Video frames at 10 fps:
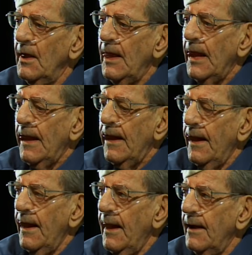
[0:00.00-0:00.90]
And also
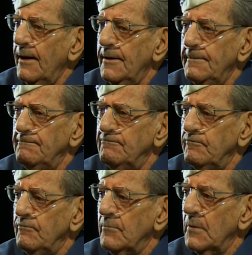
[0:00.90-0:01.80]
remember,
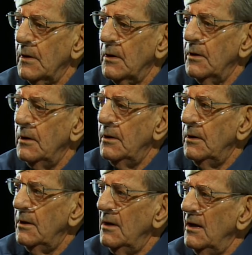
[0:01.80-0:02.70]
visualize. If you can't
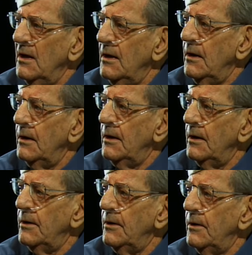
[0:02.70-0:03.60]
visualize what
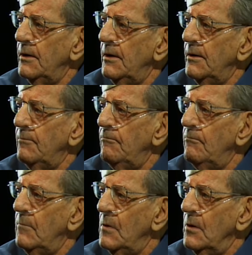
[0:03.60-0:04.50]
he's talking
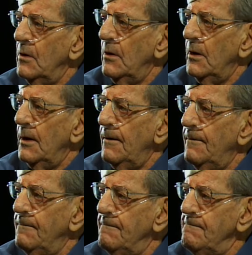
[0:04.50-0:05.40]
about, then you
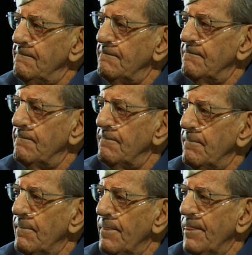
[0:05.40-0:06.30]
are not getting what we need.
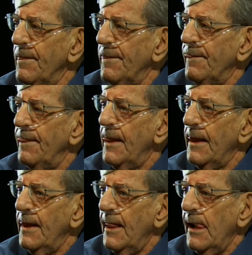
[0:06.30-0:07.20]
Then let him, let him
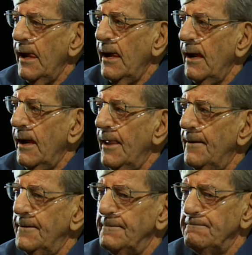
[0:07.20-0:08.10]
describe it. Let him
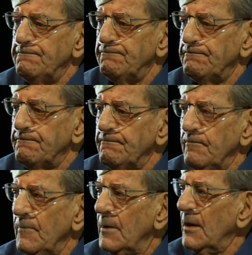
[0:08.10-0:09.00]
describe these things,
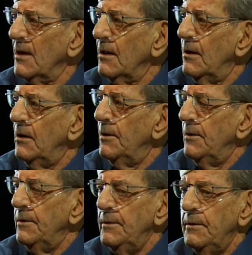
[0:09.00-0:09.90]
follow-up questions.
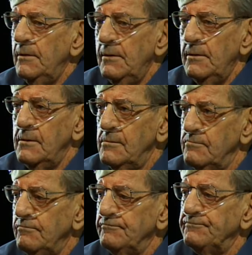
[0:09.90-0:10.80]
Yep. going
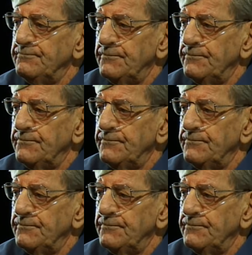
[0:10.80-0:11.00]
good, though.